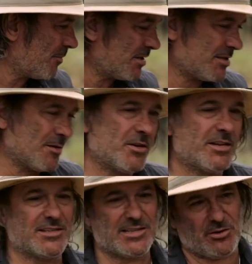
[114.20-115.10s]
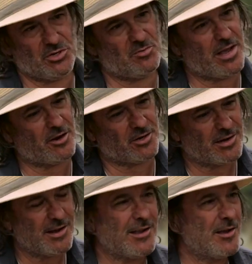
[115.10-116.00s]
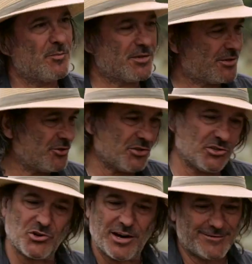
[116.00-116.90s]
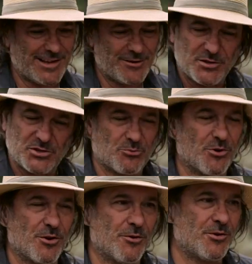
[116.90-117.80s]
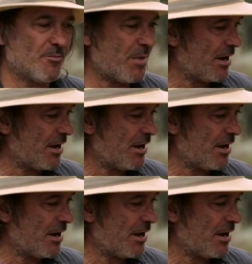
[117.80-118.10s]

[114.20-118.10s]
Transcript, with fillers: mean, somebody can tell you about it, but until you drive down this road and